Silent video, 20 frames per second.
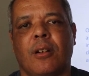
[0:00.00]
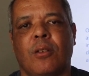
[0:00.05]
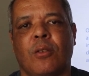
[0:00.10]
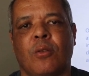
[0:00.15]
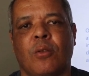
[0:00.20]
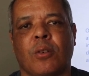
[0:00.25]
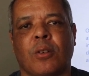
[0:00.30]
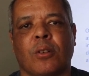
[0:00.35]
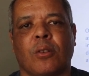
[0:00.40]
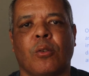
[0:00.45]

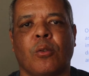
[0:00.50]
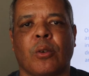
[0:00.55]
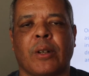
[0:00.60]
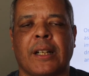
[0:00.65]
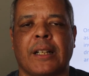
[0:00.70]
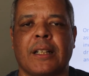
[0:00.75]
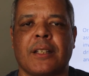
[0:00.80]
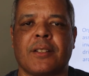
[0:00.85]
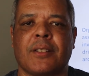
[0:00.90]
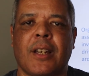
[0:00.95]
or
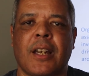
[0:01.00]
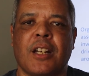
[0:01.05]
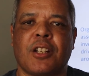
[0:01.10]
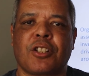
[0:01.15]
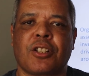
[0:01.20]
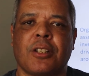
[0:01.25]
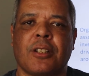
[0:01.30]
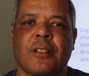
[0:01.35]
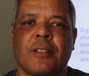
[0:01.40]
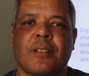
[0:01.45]

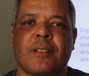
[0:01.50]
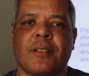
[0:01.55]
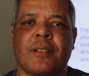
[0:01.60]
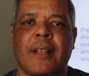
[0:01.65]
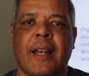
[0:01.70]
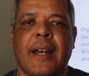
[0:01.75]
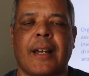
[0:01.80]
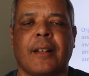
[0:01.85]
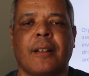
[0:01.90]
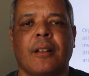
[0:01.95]
organizations
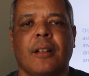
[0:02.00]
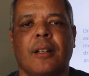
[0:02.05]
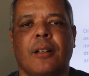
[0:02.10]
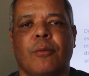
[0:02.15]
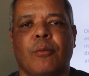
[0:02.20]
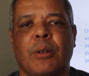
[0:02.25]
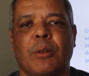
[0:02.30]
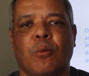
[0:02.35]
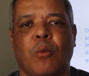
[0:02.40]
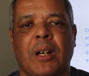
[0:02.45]
that
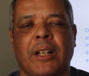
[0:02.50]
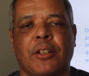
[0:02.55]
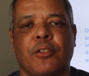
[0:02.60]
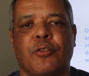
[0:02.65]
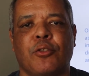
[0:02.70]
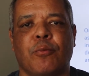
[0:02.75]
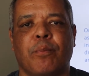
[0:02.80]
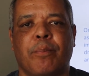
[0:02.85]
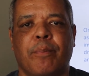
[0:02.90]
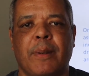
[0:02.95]
we want
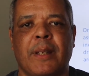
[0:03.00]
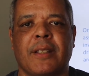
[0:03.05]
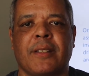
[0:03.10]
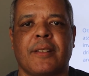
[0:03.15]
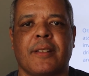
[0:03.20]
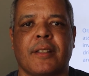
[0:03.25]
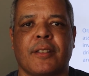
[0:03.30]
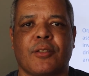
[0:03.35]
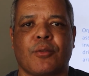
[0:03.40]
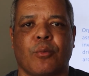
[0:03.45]
to do
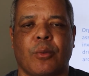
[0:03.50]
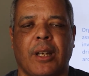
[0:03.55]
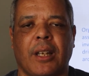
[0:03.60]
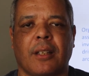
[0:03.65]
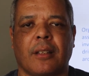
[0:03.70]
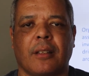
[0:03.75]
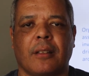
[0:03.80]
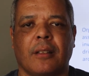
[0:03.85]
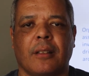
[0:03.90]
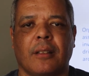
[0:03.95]
business with.